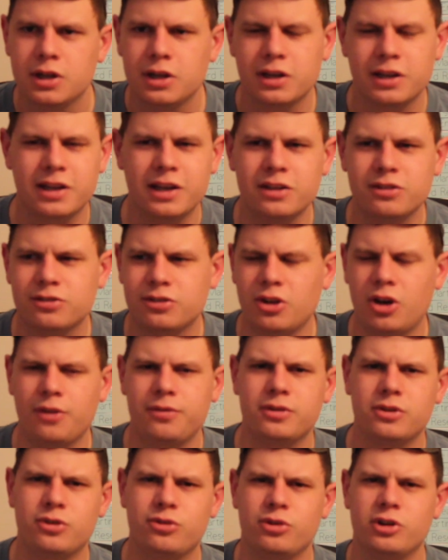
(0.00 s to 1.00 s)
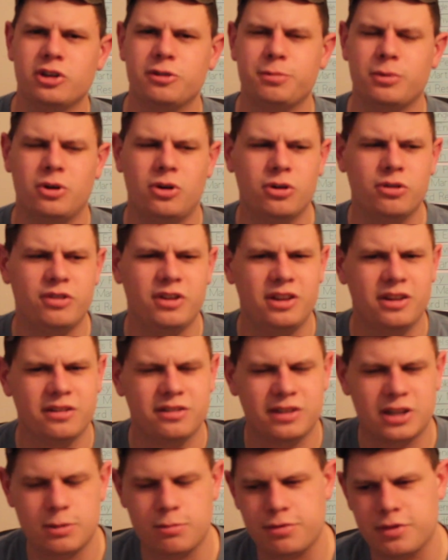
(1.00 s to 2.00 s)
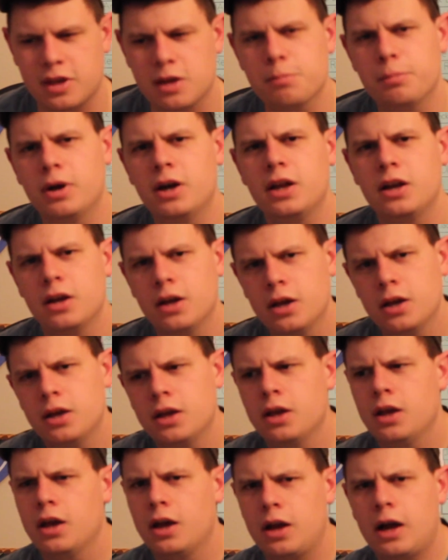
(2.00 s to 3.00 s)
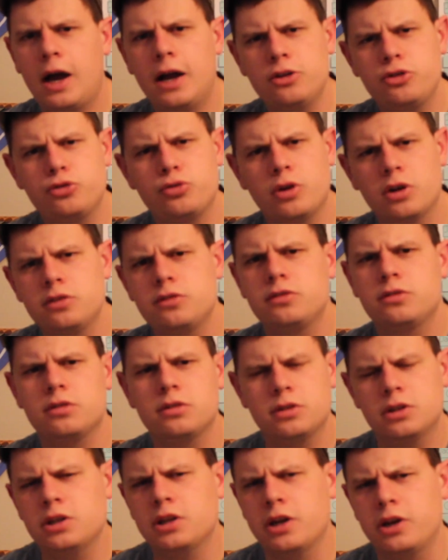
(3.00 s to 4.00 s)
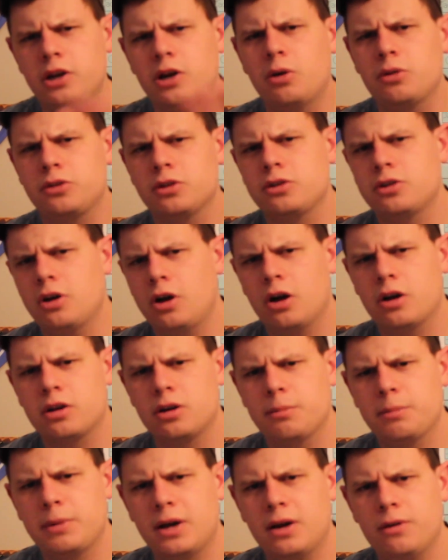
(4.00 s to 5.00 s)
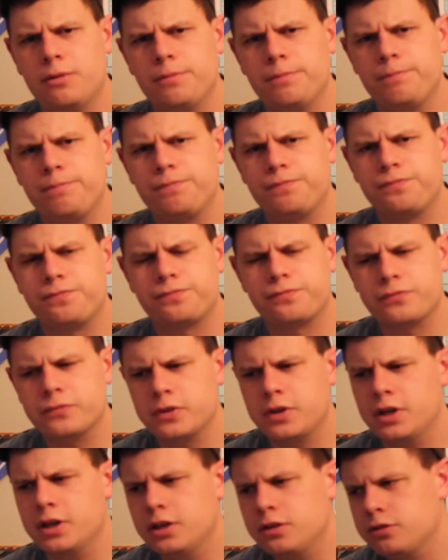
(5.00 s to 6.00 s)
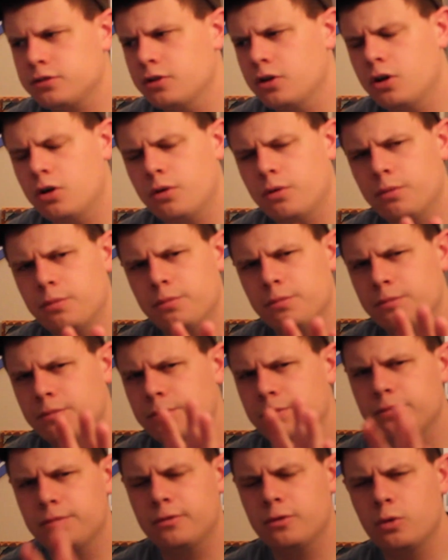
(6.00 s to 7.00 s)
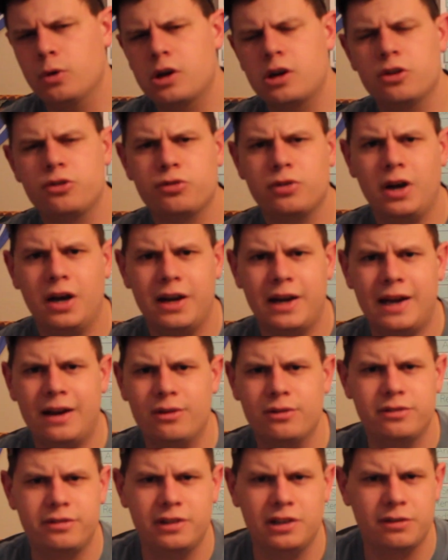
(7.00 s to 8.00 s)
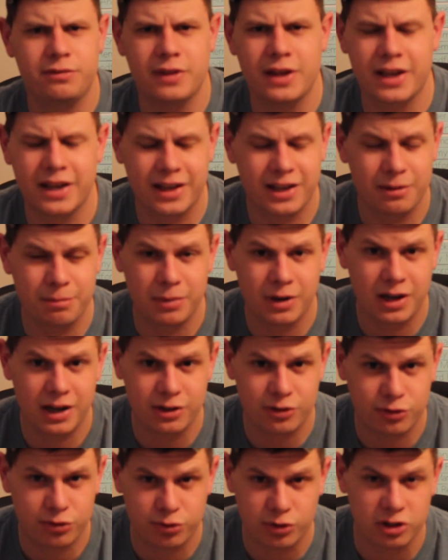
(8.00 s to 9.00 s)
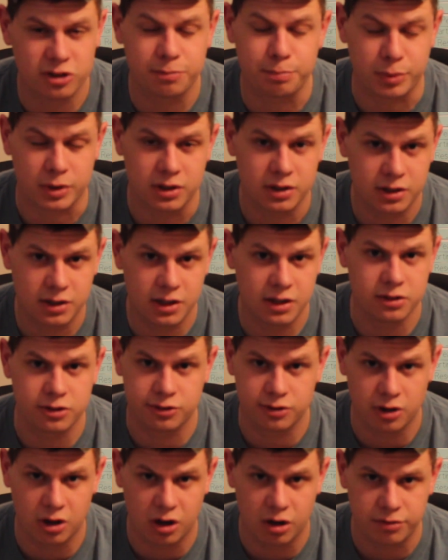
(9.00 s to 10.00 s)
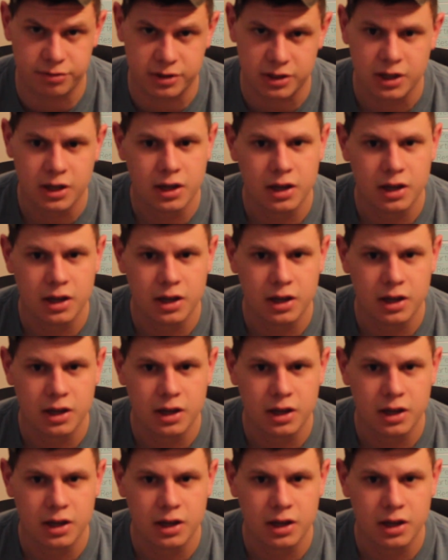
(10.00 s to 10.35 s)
Okay, soft and crisp aren't really the same thing. But I trust that they know what they're talking about. Okay, so we're going to try it out and see if they can combine crisp and soft.